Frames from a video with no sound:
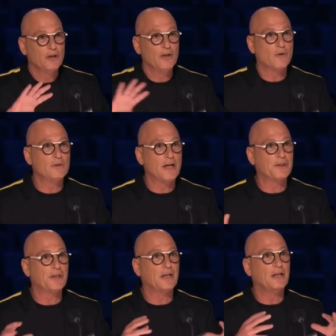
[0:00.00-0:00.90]
no
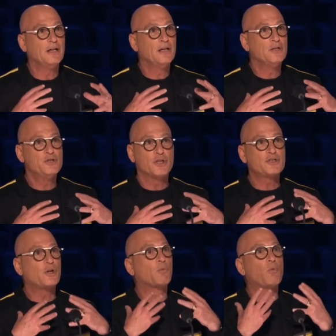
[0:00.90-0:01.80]
nothing,
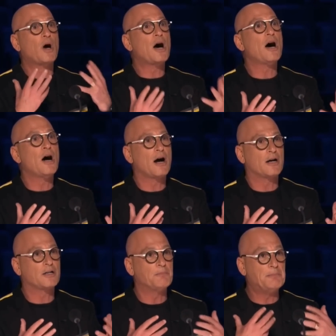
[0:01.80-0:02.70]
just a raw
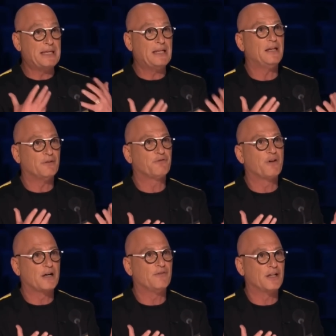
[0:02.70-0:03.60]
heart beating in
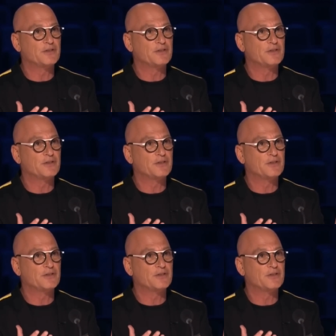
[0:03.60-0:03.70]
front of